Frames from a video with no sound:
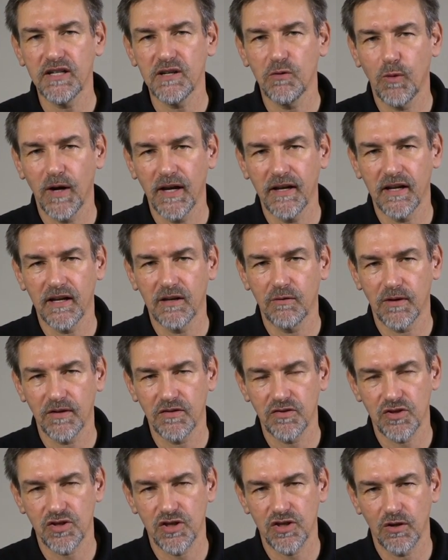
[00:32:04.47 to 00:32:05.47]
event and want
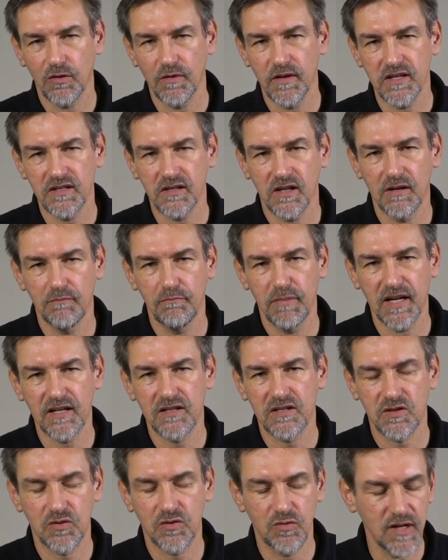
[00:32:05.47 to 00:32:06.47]
to show this on a big
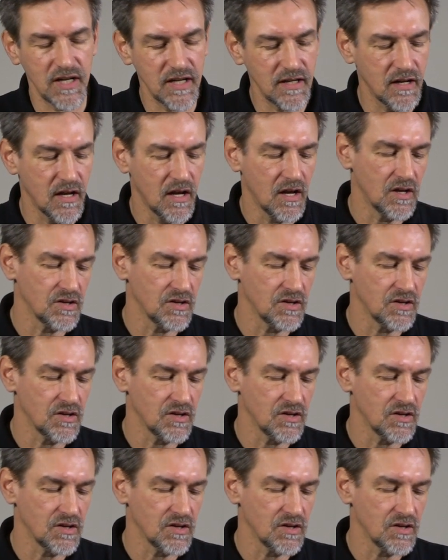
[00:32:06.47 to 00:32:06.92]
screen.